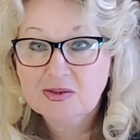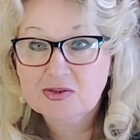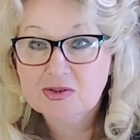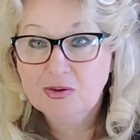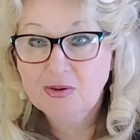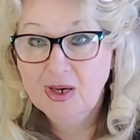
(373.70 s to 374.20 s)

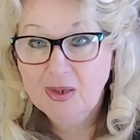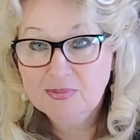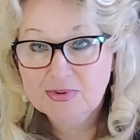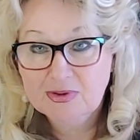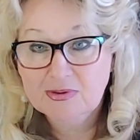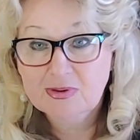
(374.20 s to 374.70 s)
show
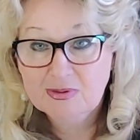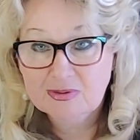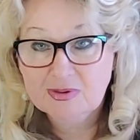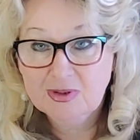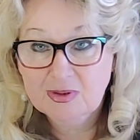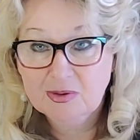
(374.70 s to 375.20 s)
up. So,
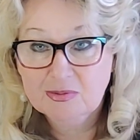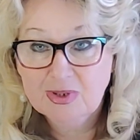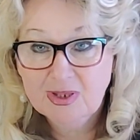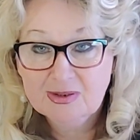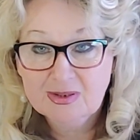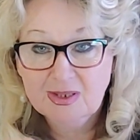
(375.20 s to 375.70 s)
you know,
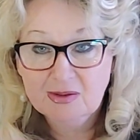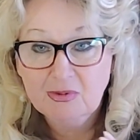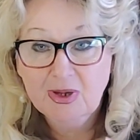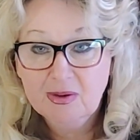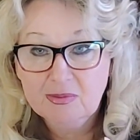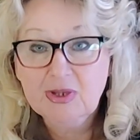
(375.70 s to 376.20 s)
that they
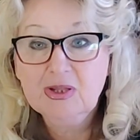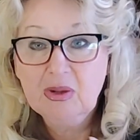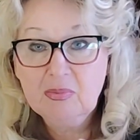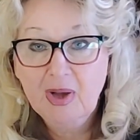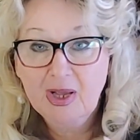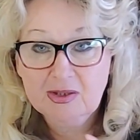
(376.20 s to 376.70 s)
were in
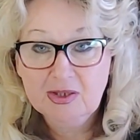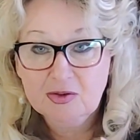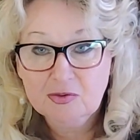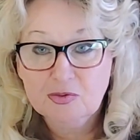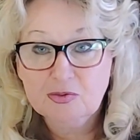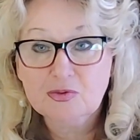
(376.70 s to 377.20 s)
a
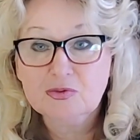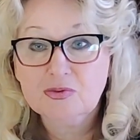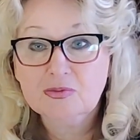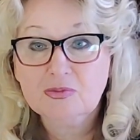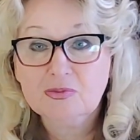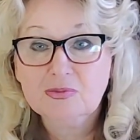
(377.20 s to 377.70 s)
panic
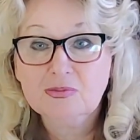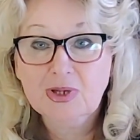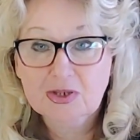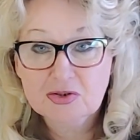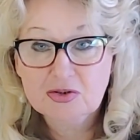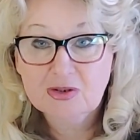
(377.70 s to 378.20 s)
to
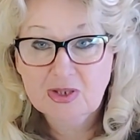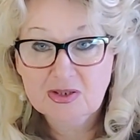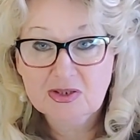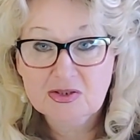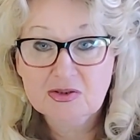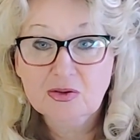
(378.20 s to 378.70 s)
make sure
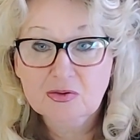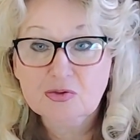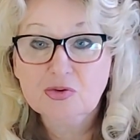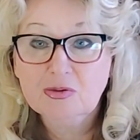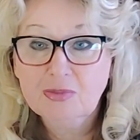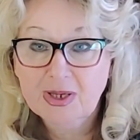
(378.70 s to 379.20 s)
that it's not
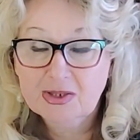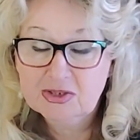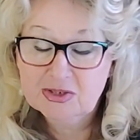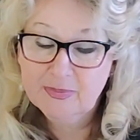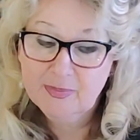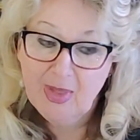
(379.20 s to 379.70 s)
too
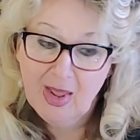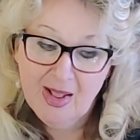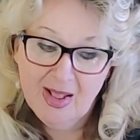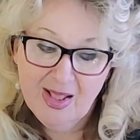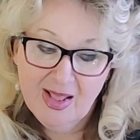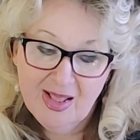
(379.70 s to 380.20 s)
much.
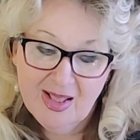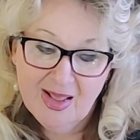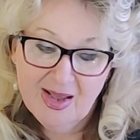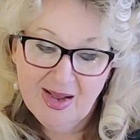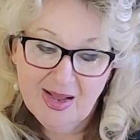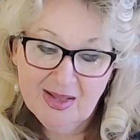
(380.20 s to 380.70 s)

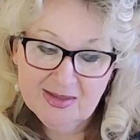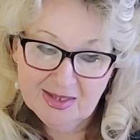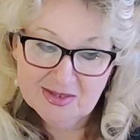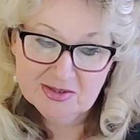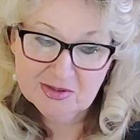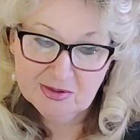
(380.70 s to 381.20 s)
And
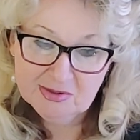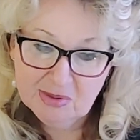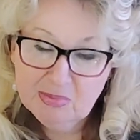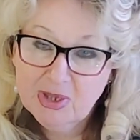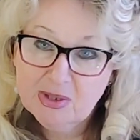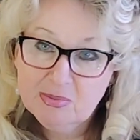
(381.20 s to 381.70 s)
I saw
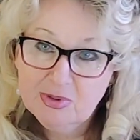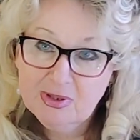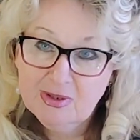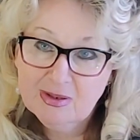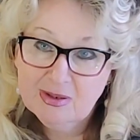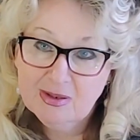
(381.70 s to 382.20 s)
the
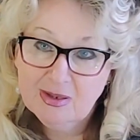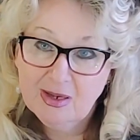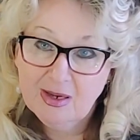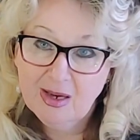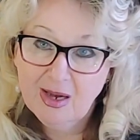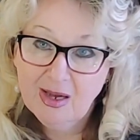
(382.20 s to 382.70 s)
baby,
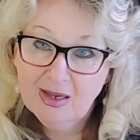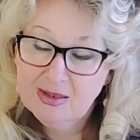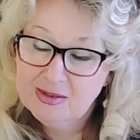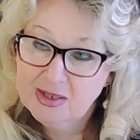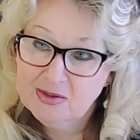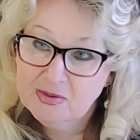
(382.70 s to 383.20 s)

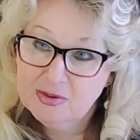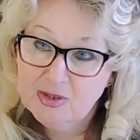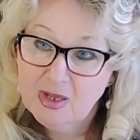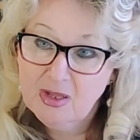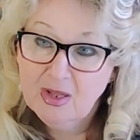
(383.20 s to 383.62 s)
and I thought,